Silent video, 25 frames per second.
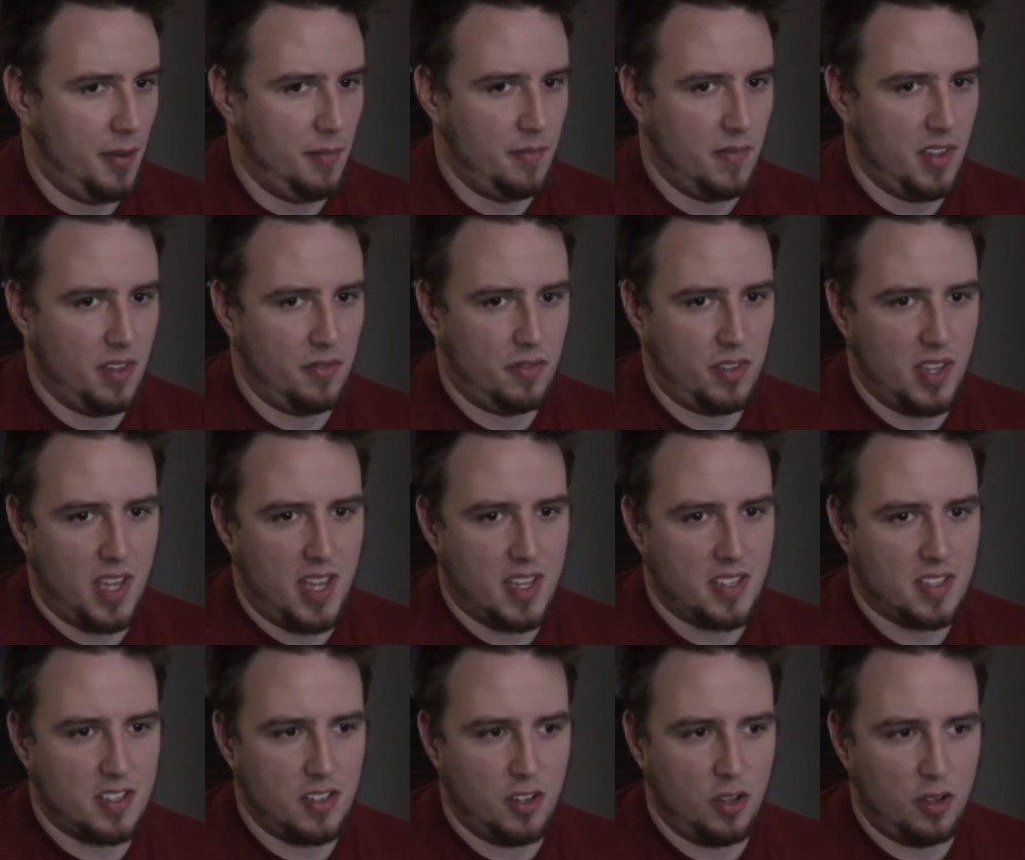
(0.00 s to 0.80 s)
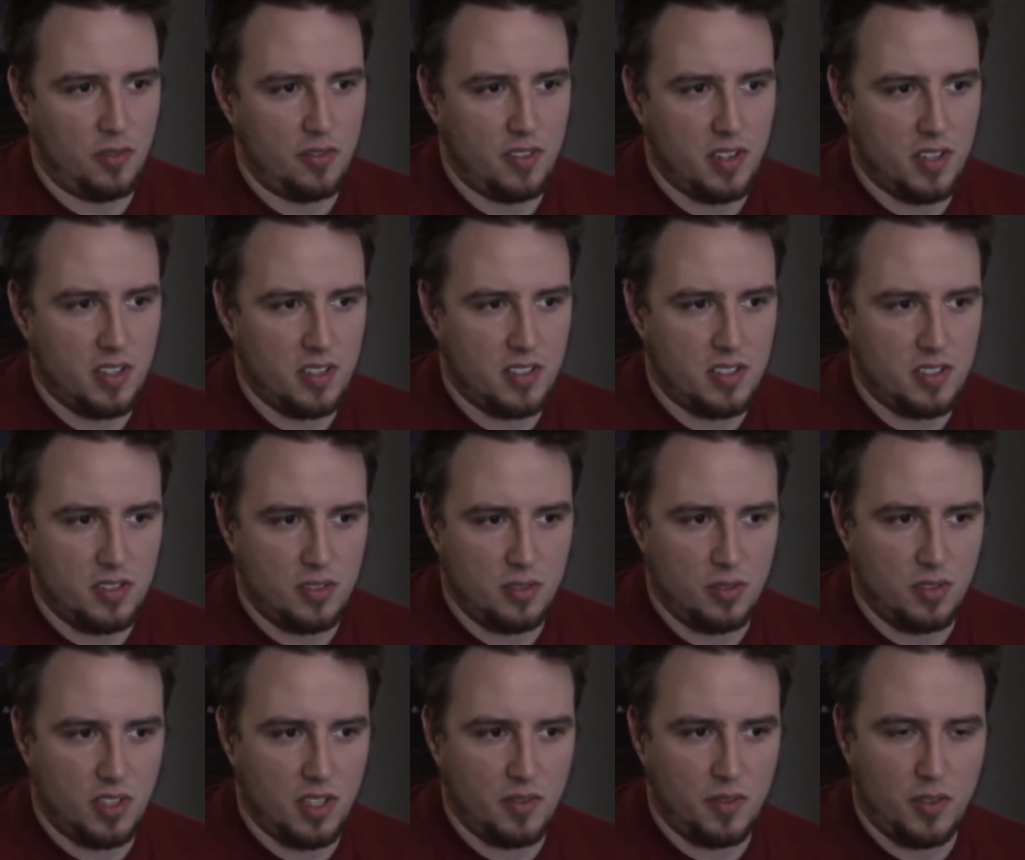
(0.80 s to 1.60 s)
If you ask Nova
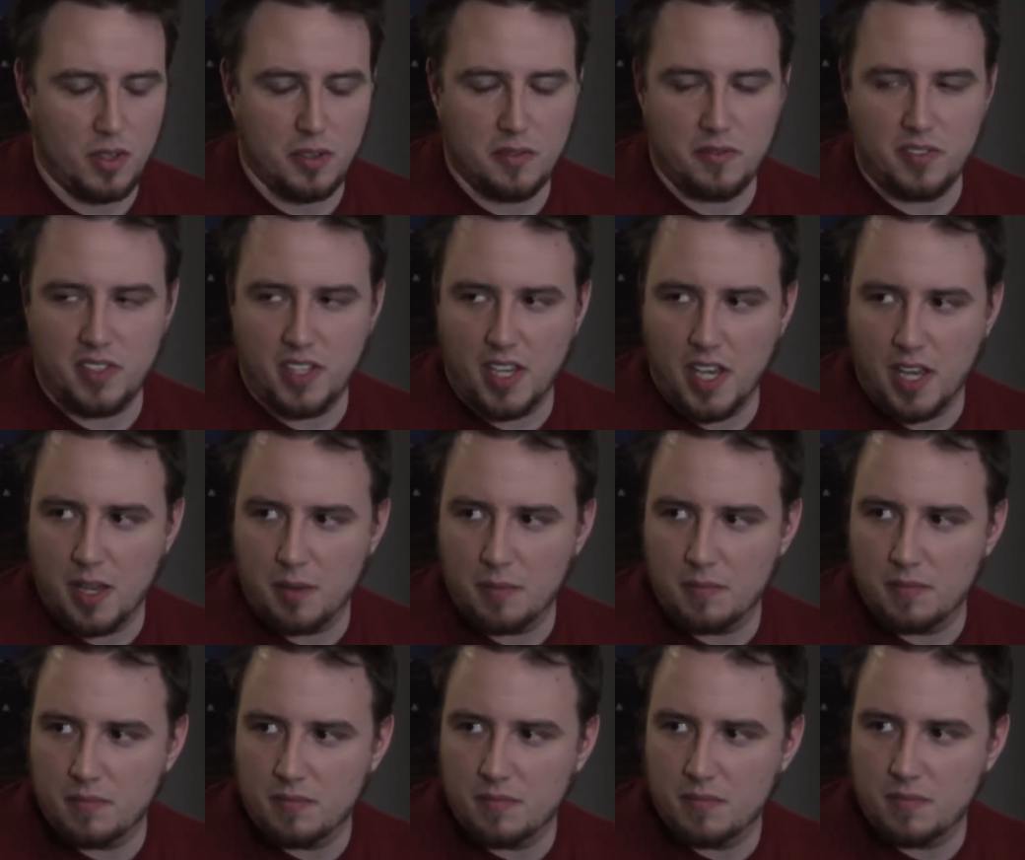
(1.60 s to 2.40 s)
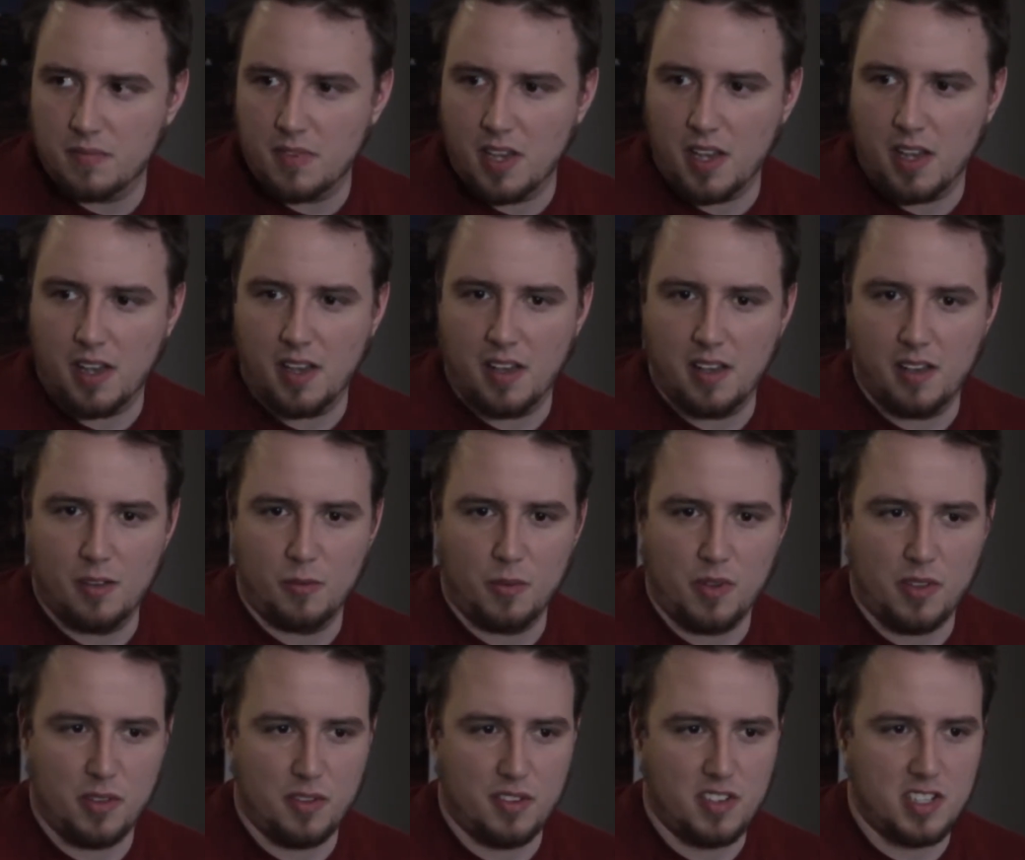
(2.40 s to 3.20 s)
to give you a VM,
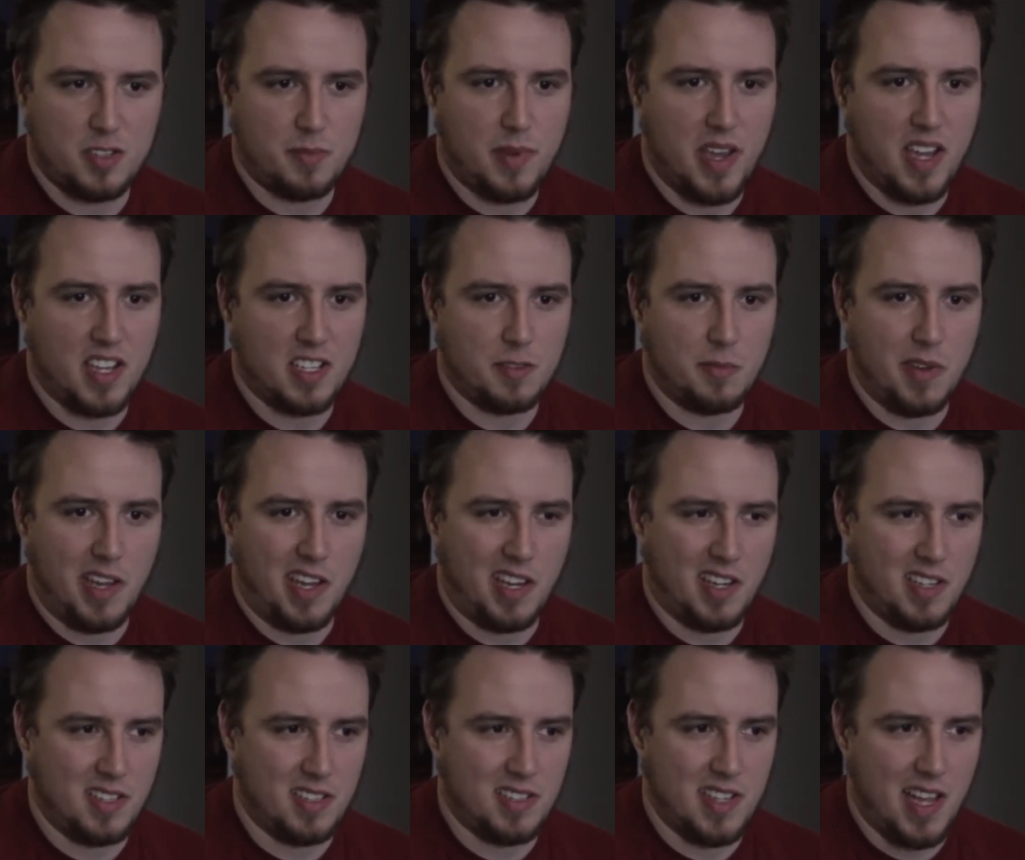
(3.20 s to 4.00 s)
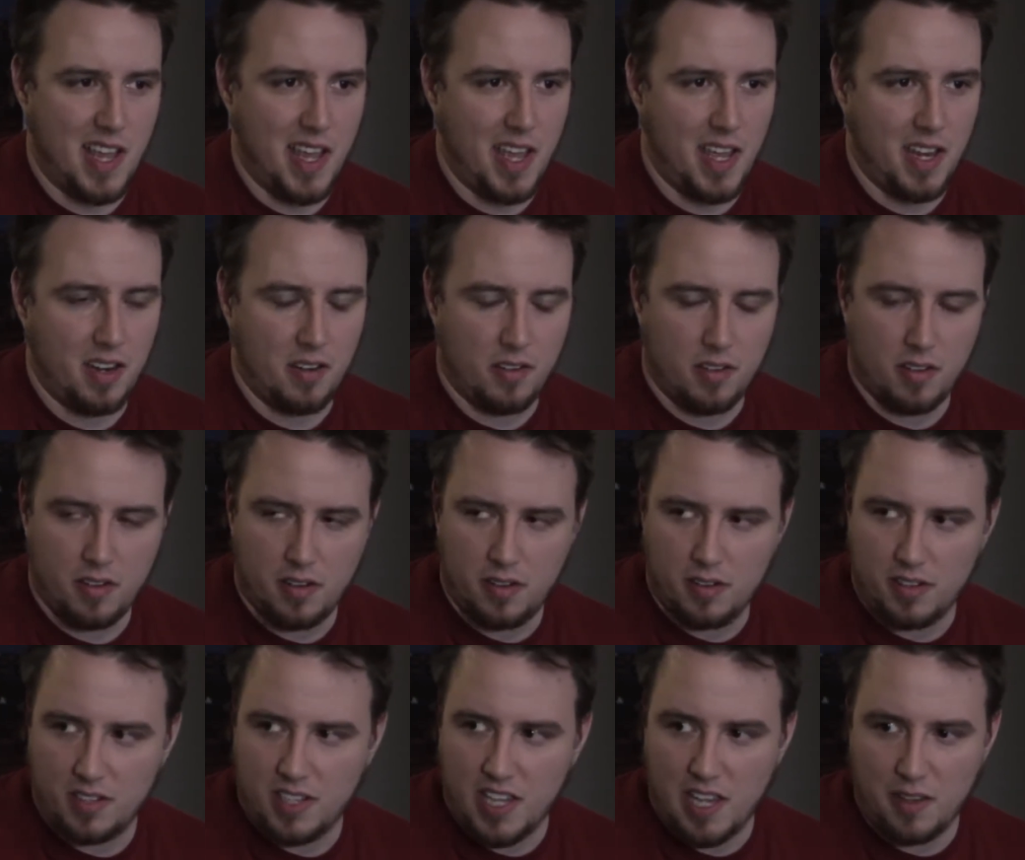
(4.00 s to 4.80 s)
whether it's backed by Xen
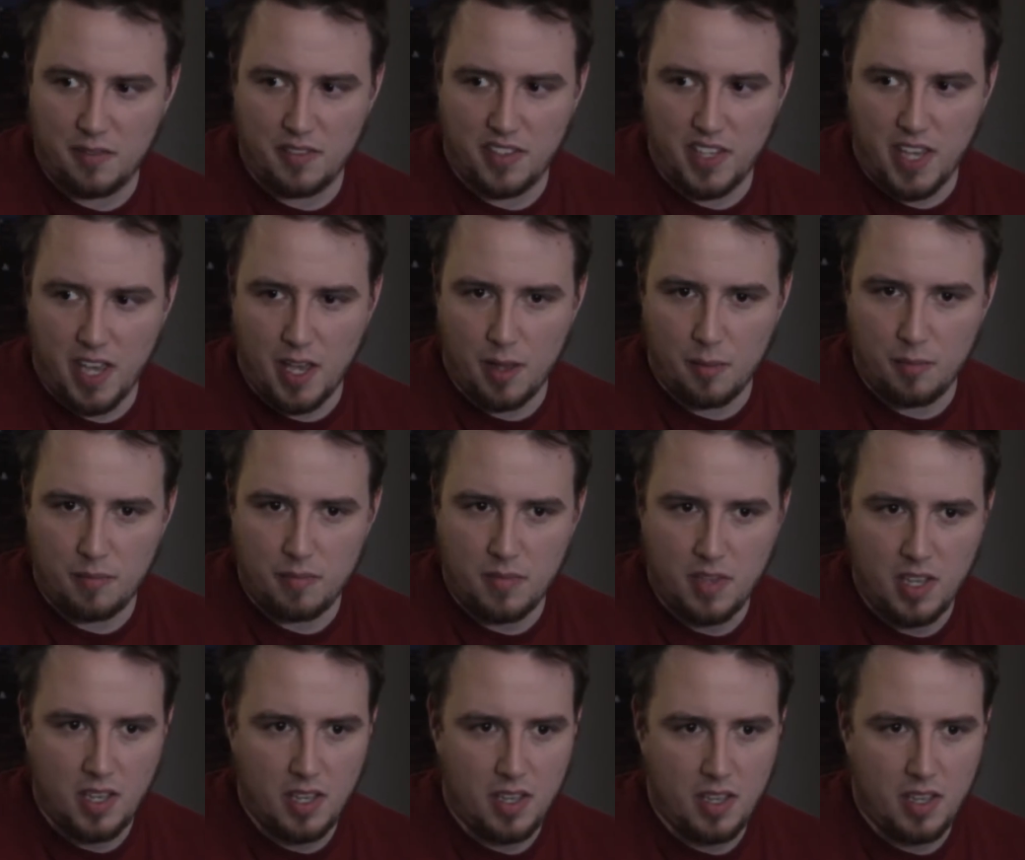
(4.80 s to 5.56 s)
or KVM,